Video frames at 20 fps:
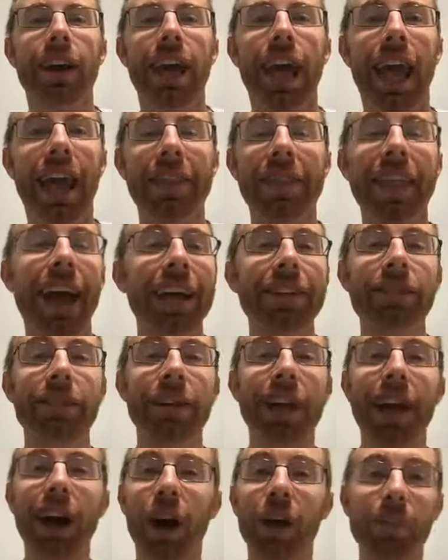And that's
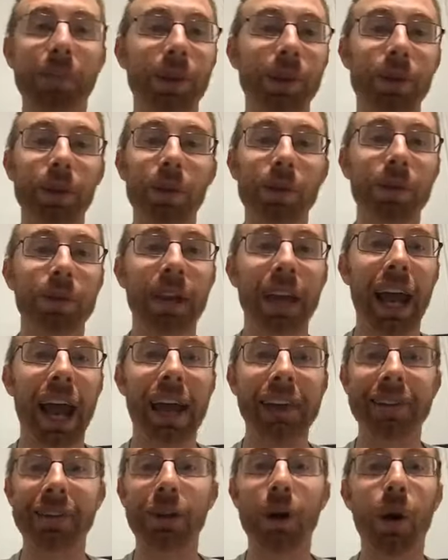going to help you
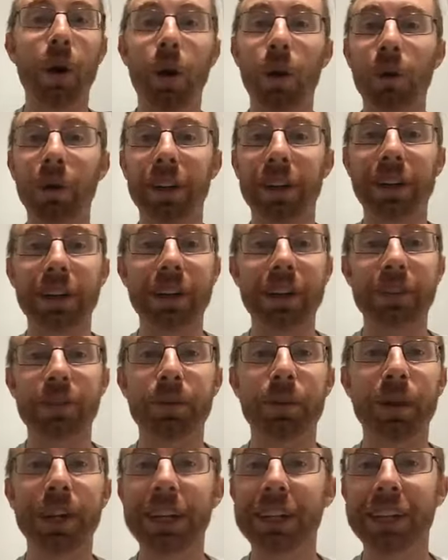as a whole with your
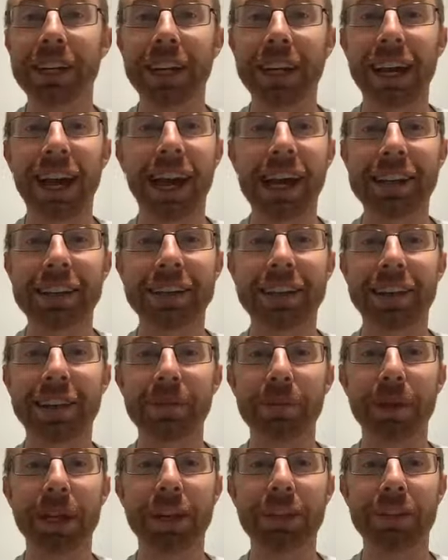inspiration and content,
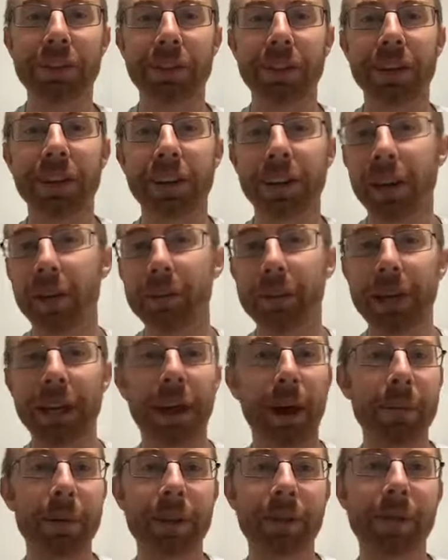because you're going to be
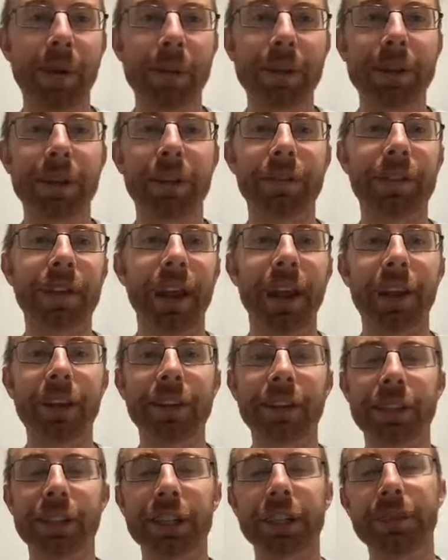coming from a different
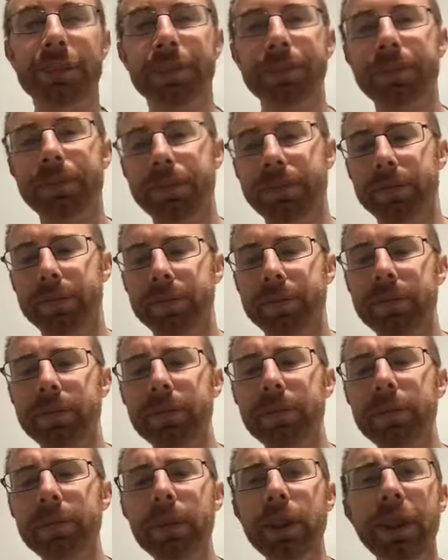energy.
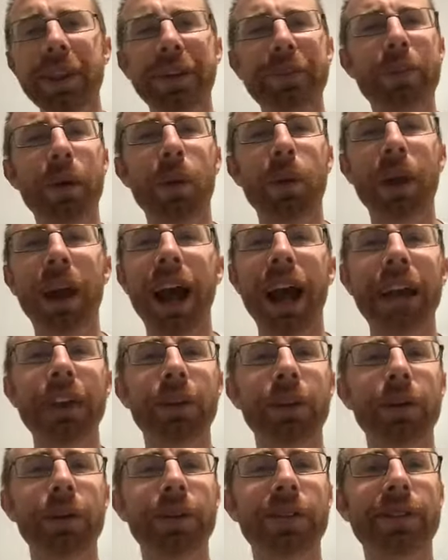But what I
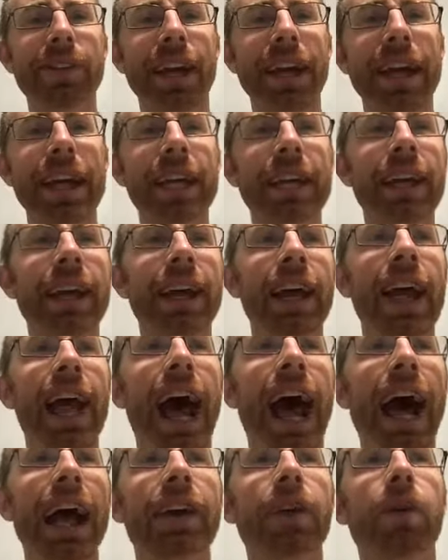do is like,
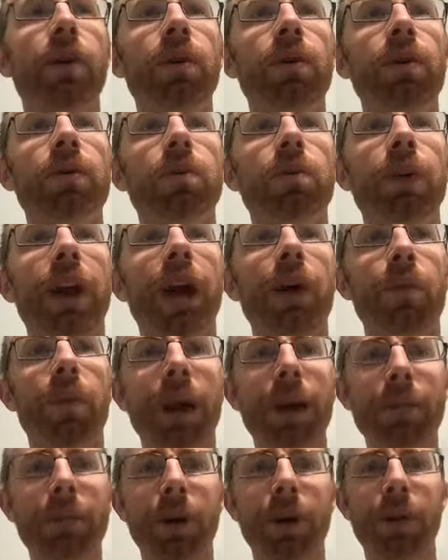when I
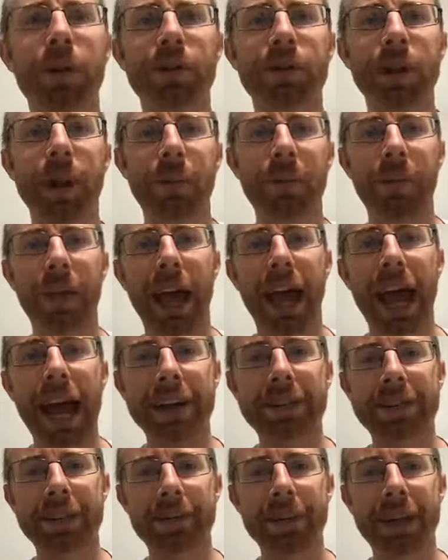write posts, I'm
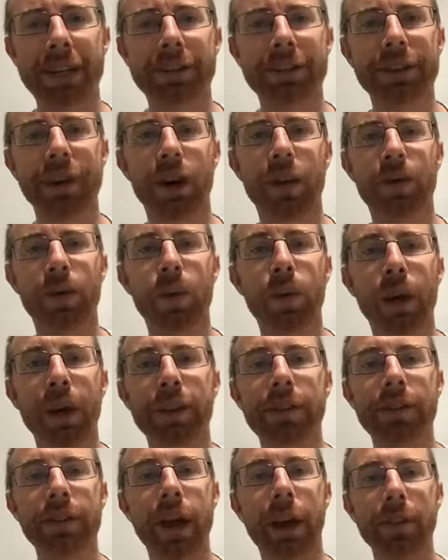asking myself what
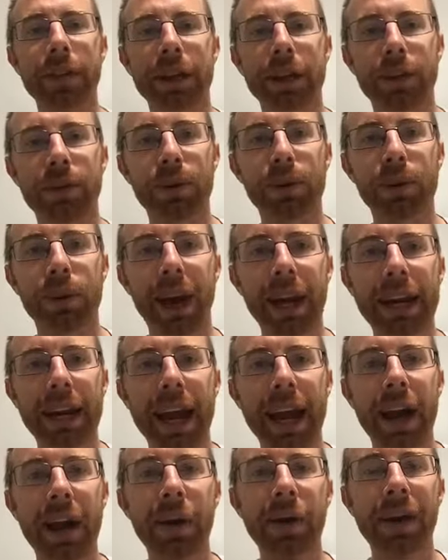is coming through right
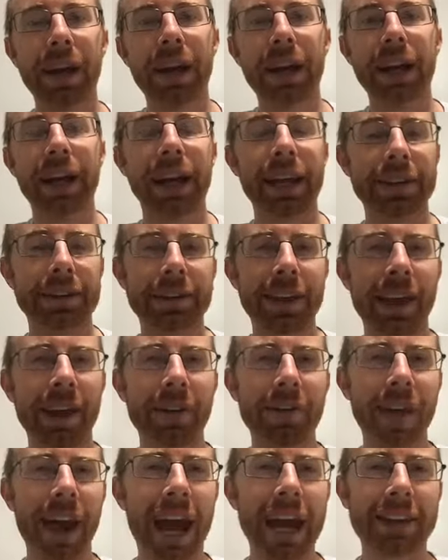now, instead
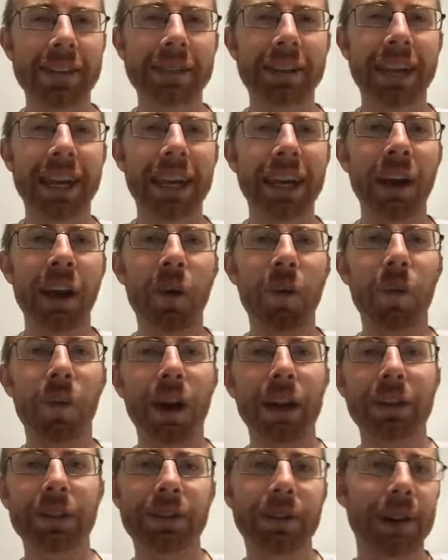of asking
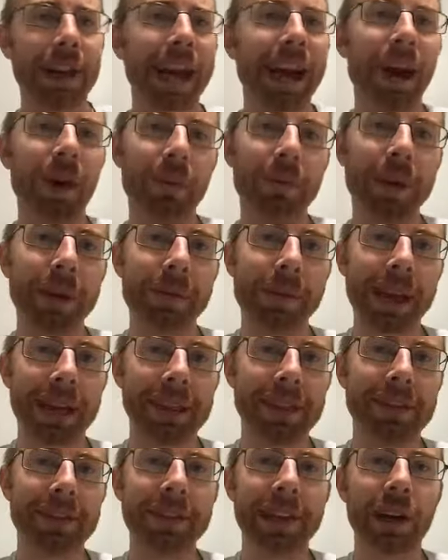what is going to help me make
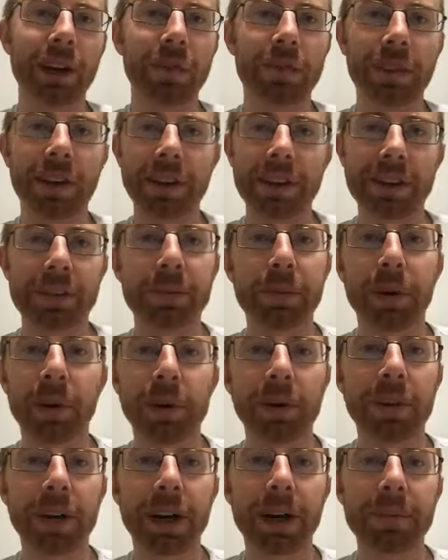the sale for this
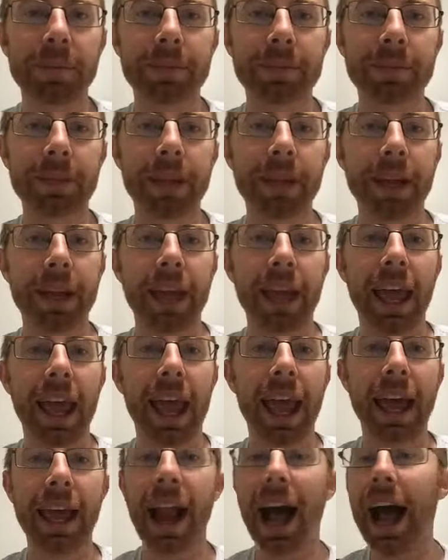program.
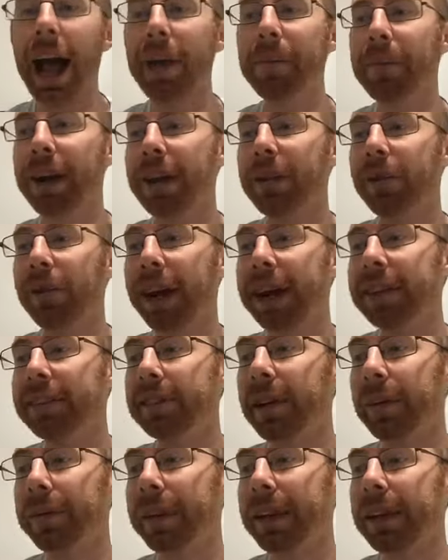And I might write
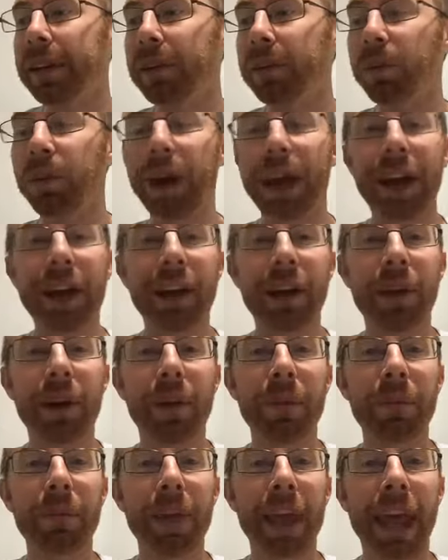something
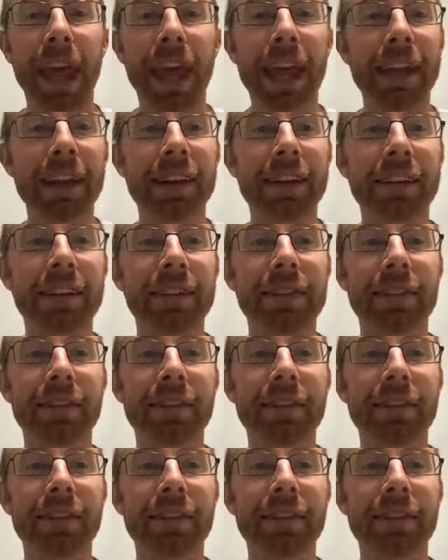random and,